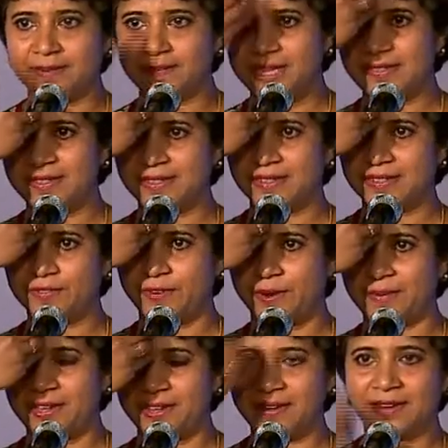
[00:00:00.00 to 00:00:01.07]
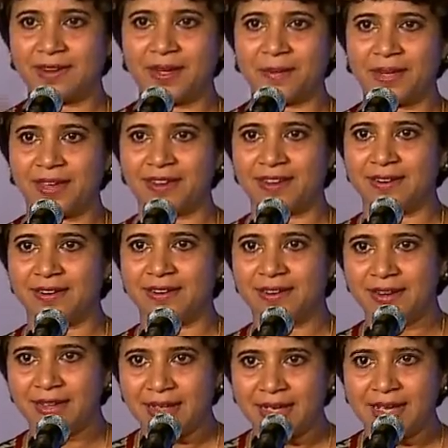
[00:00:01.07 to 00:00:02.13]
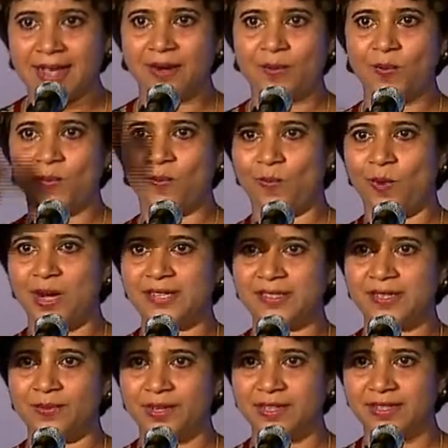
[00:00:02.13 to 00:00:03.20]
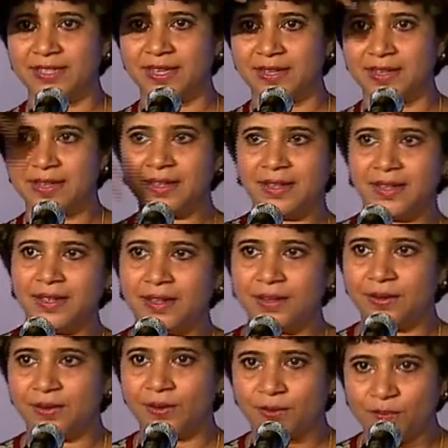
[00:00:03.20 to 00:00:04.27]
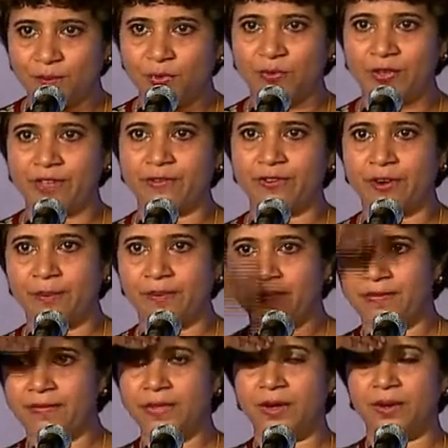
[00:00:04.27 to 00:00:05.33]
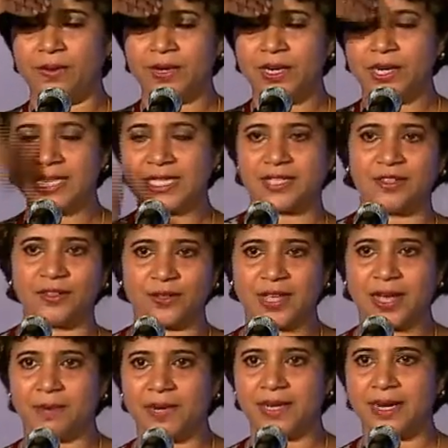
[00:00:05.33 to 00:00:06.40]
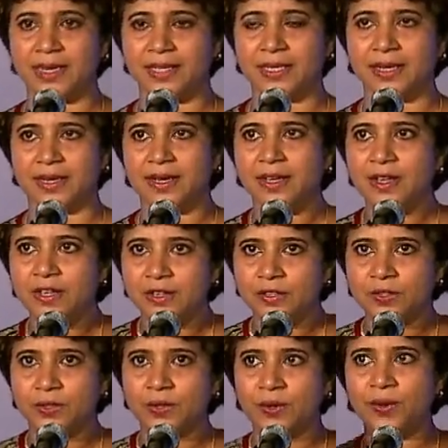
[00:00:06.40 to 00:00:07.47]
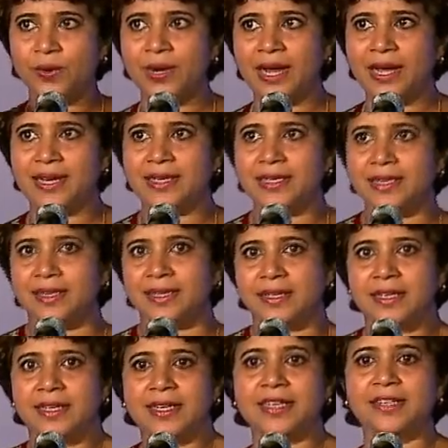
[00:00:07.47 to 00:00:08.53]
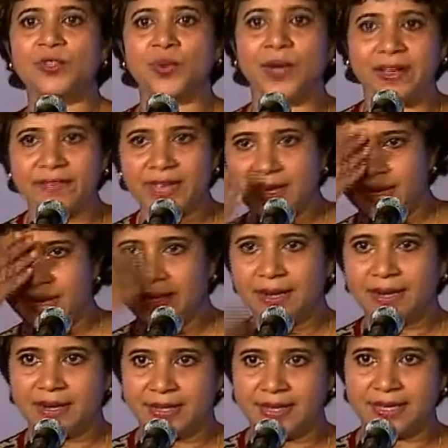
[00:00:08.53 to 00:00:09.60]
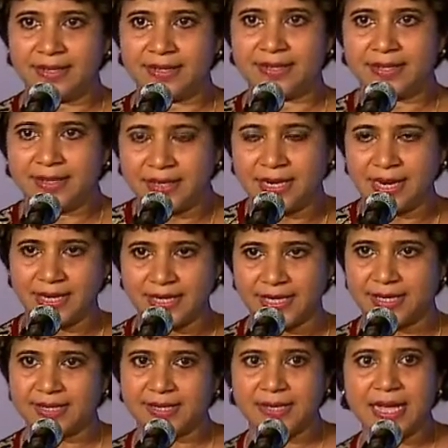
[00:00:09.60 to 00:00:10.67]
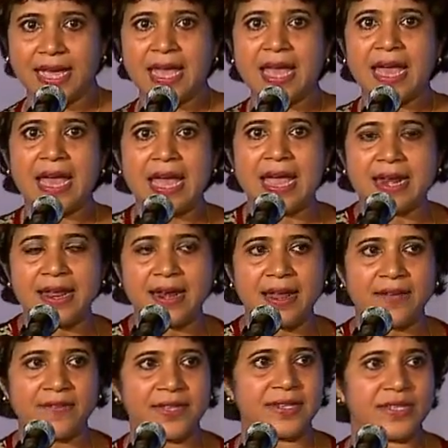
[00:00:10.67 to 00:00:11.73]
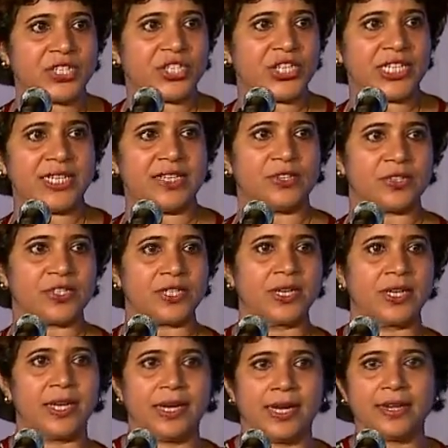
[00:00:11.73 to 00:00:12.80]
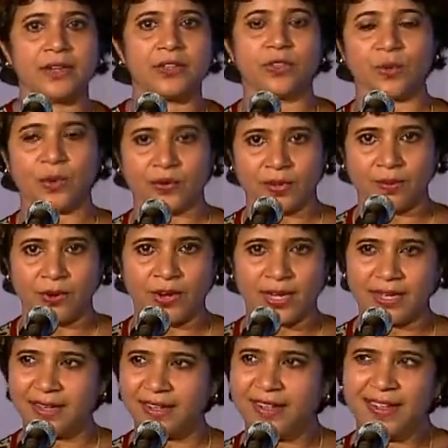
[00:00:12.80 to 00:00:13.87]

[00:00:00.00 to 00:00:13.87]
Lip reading: Messages from here coming here, and vice versa. Moving from the lower dantian to the upper dantian. So the whole idea is to awaken these dantians and allow the chi to circulate throughout the body.